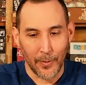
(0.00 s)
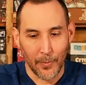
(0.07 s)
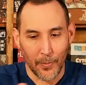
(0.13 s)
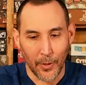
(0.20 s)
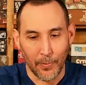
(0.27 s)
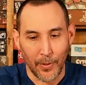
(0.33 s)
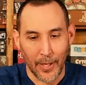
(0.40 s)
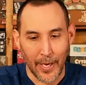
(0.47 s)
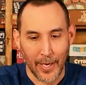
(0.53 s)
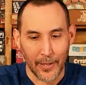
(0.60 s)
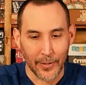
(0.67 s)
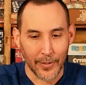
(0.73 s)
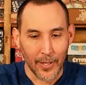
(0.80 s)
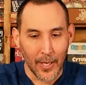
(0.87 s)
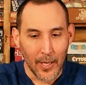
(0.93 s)
more
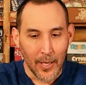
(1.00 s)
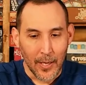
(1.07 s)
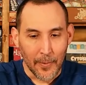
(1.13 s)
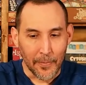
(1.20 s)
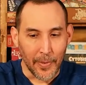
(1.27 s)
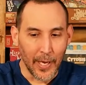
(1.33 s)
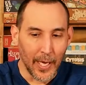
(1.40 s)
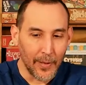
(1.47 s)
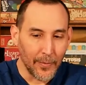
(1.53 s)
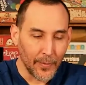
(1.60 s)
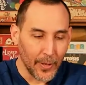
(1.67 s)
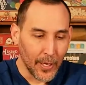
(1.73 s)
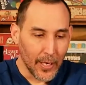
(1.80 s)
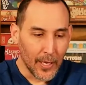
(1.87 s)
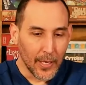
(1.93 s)
players, but
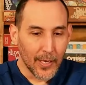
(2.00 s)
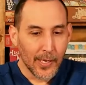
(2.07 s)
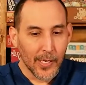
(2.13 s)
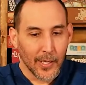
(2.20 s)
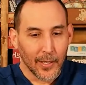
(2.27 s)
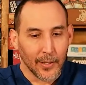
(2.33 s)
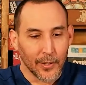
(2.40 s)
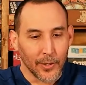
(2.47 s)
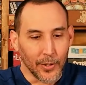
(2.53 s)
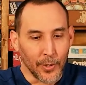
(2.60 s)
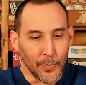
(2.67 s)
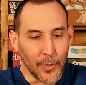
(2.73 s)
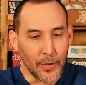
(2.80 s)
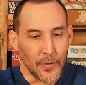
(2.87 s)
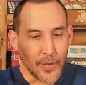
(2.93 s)
you
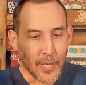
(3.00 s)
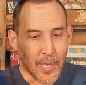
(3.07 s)
move your